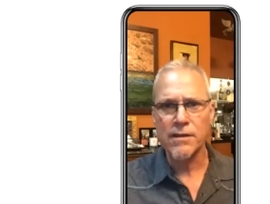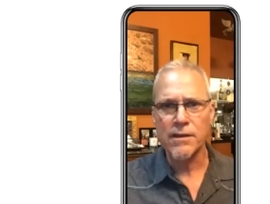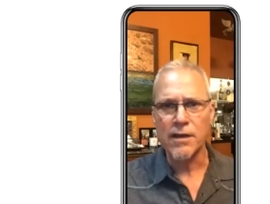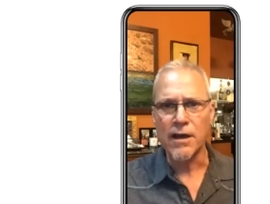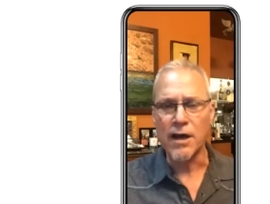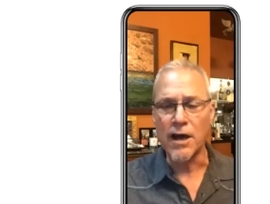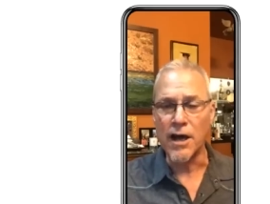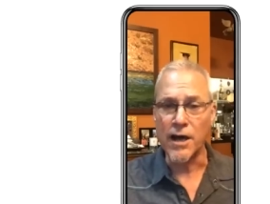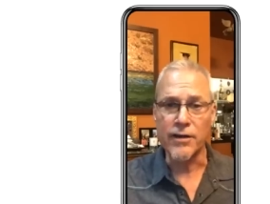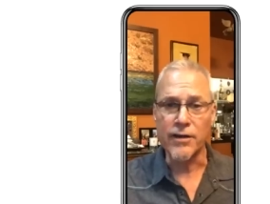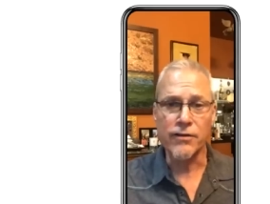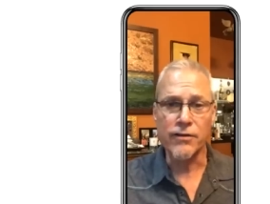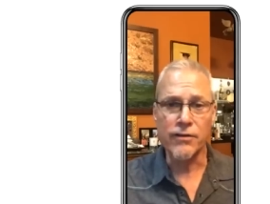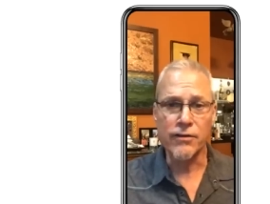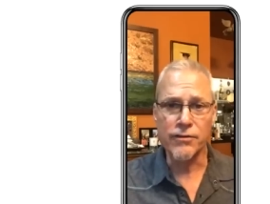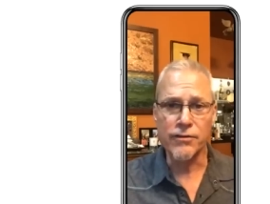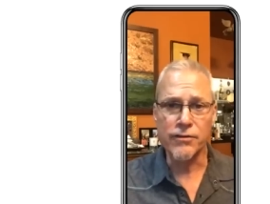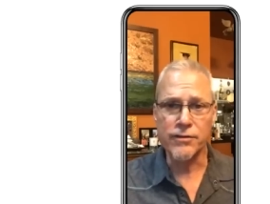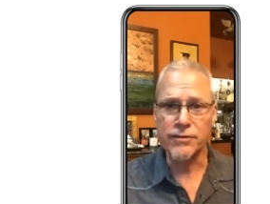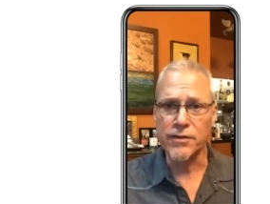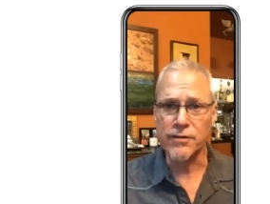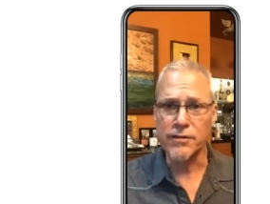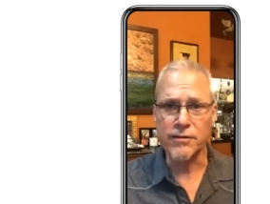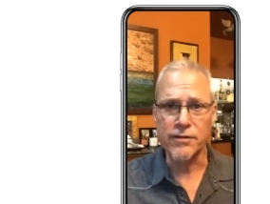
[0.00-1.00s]
honor
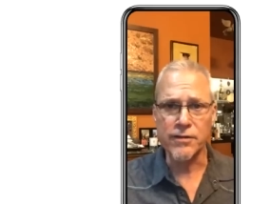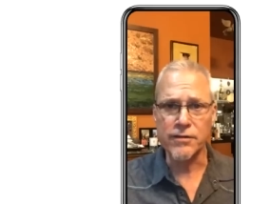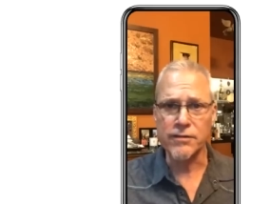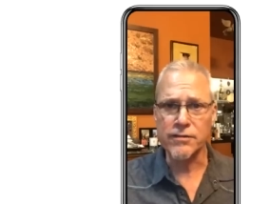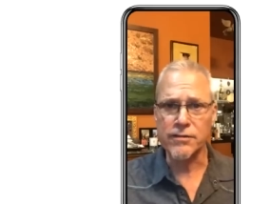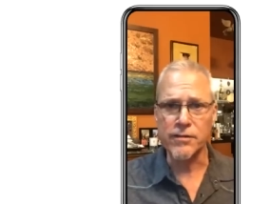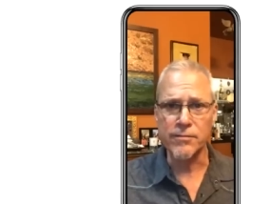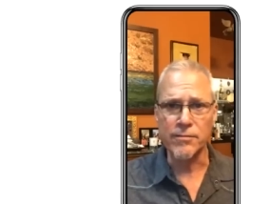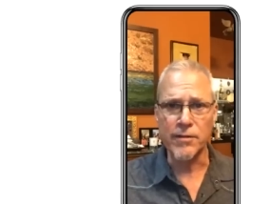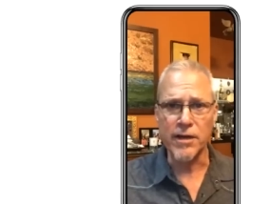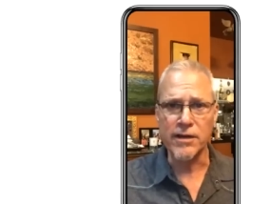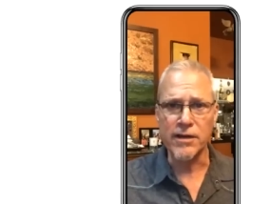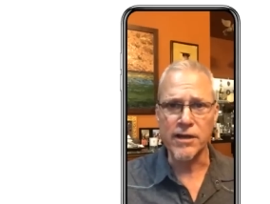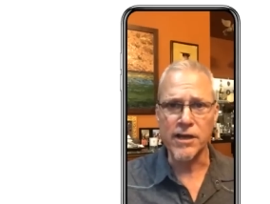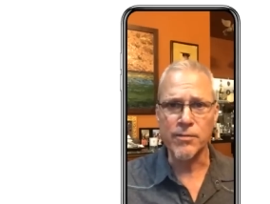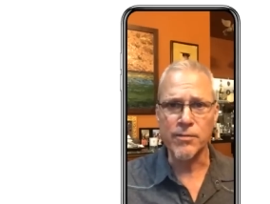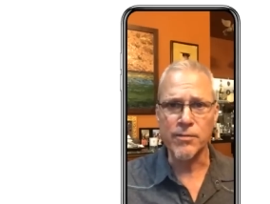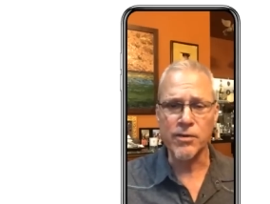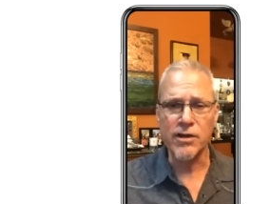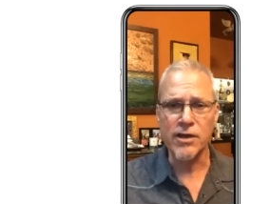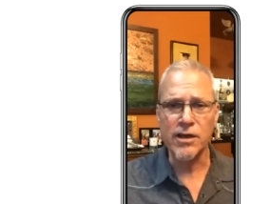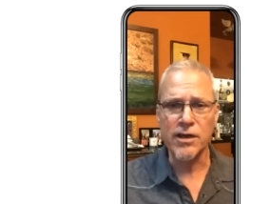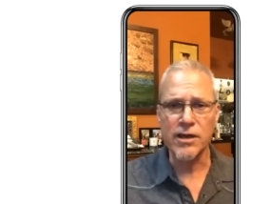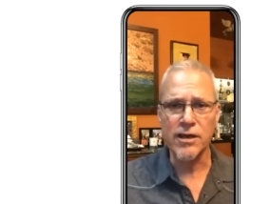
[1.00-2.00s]
that, that that, that my
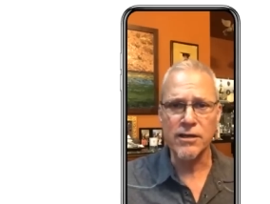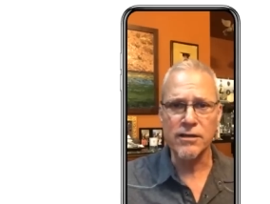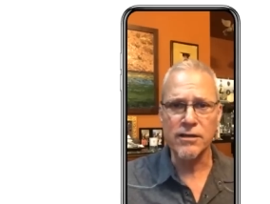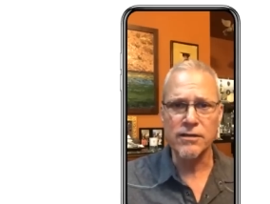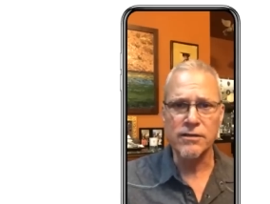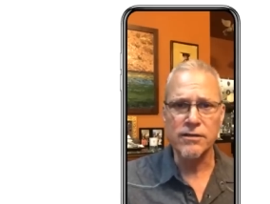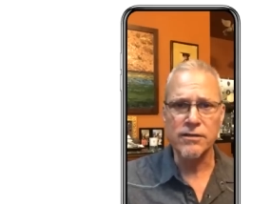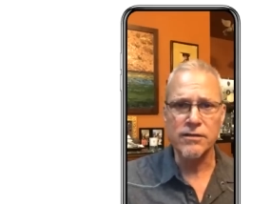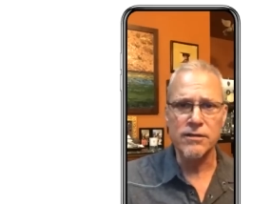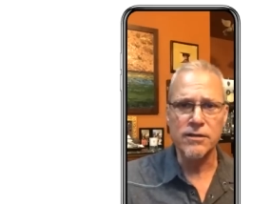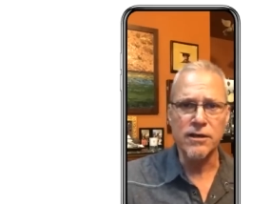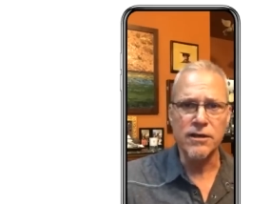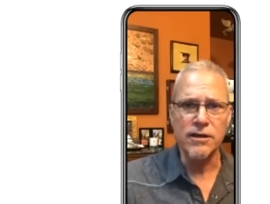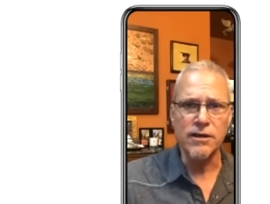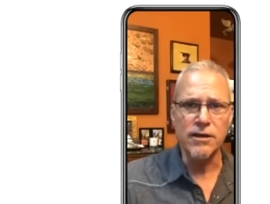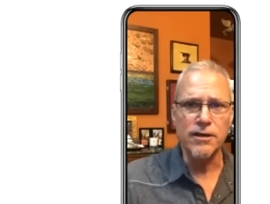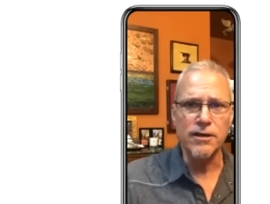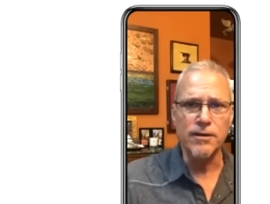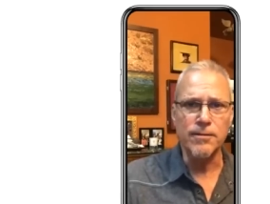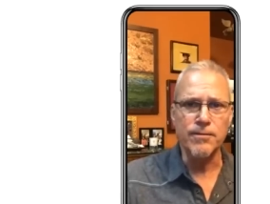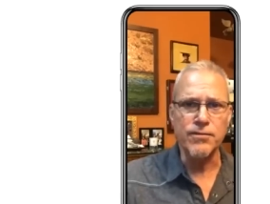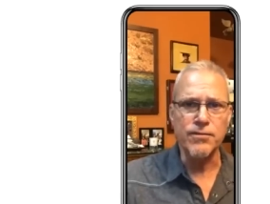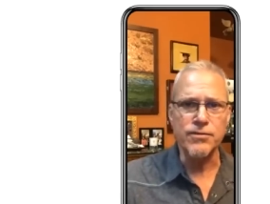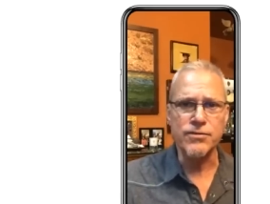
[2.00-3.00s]
neighbor got.
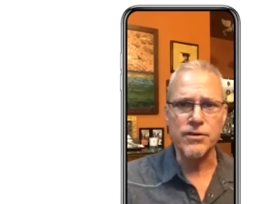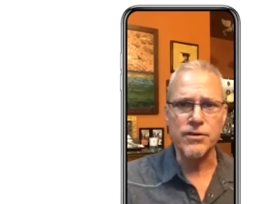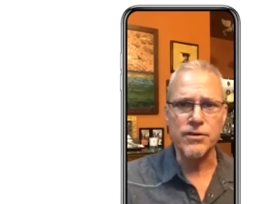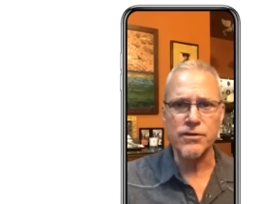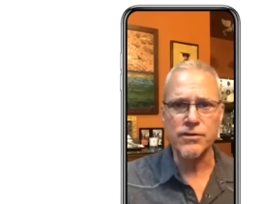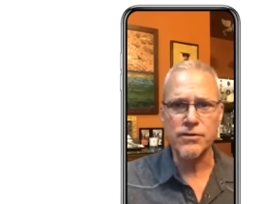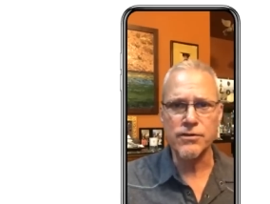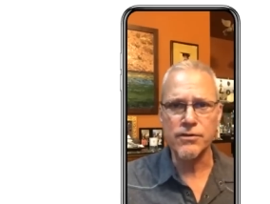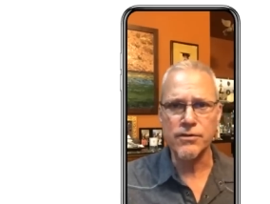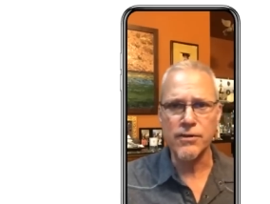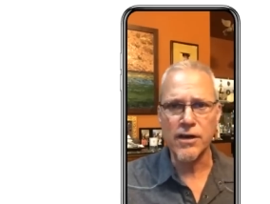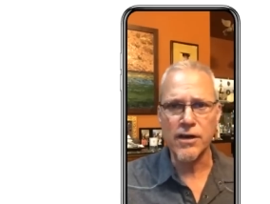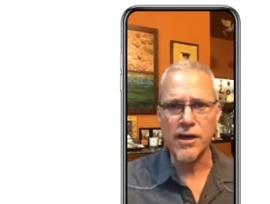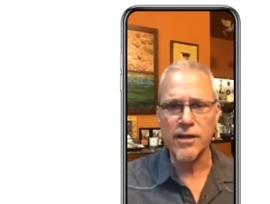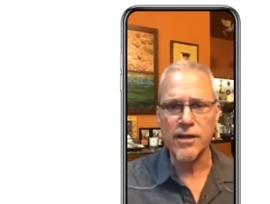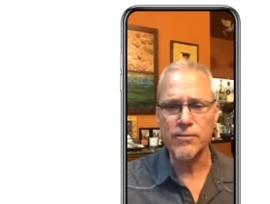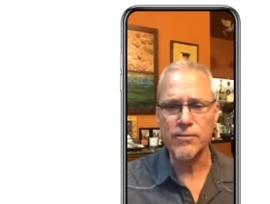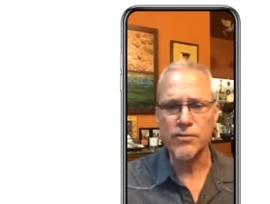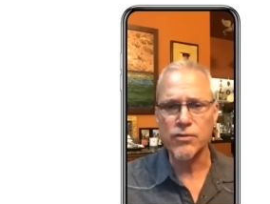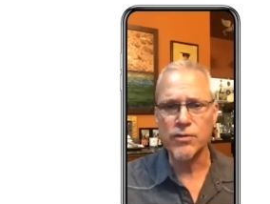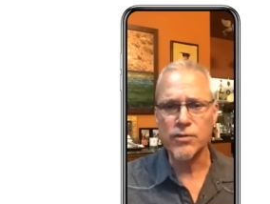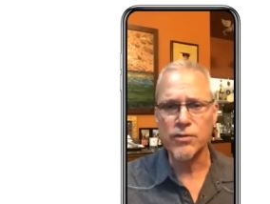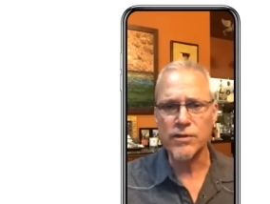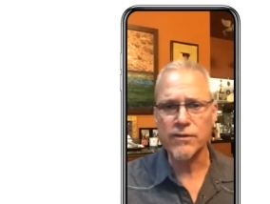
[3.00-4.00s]
Um, so
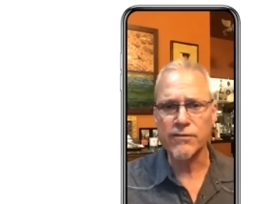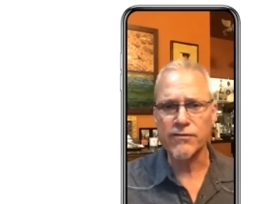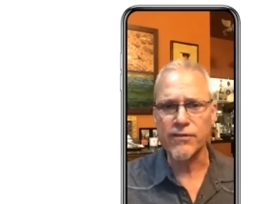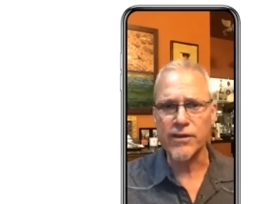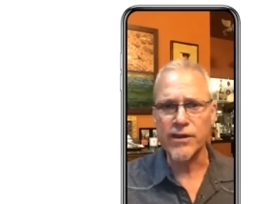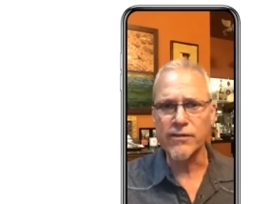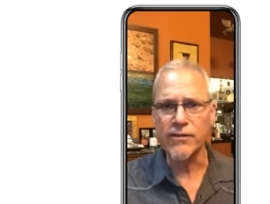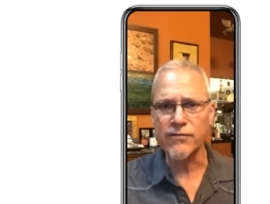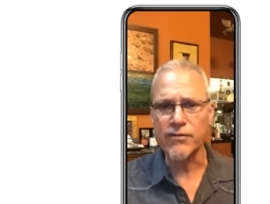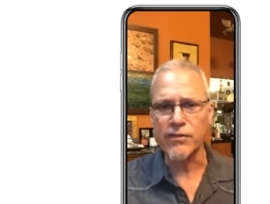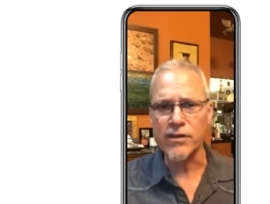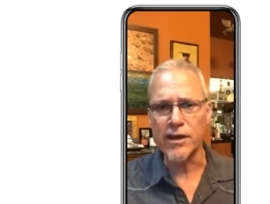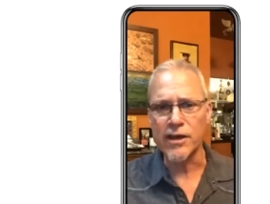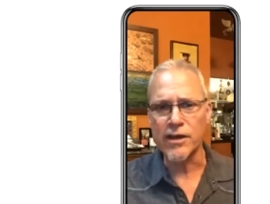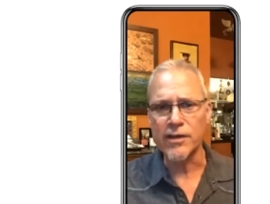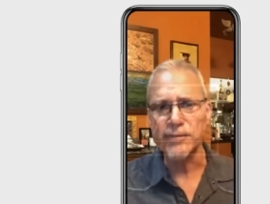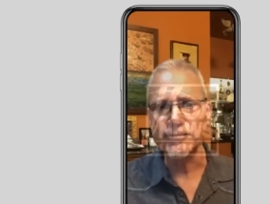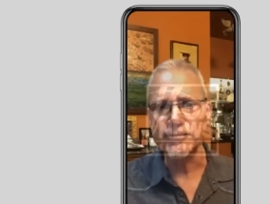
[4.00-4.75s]
I'm going to fight for that.